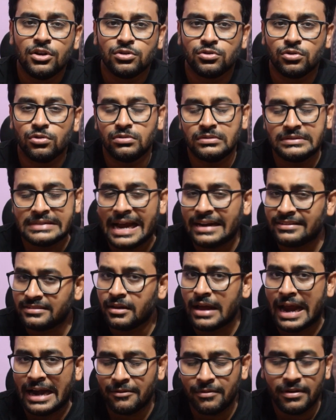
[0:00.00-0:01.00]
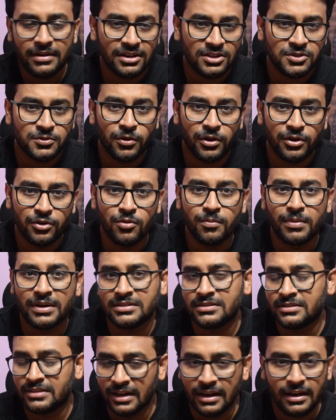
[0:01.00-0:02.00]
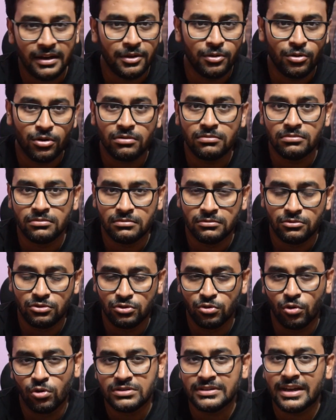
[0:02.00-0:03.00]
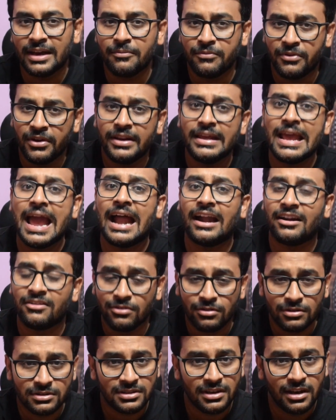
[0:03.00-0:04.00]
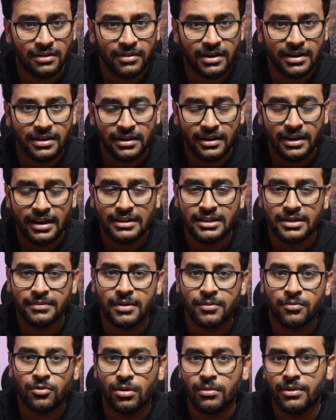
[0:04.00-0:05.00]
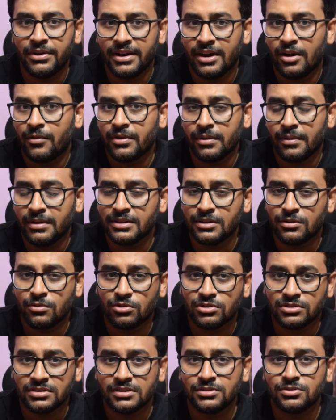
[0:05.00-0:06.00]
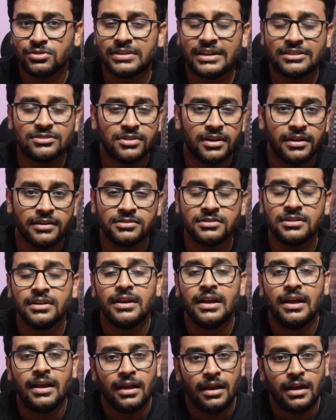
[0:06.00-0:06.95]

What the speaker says: So that's an advantage for you. But still, you know, those are very advanced level linear algebra, probability optimization courses. So that's it.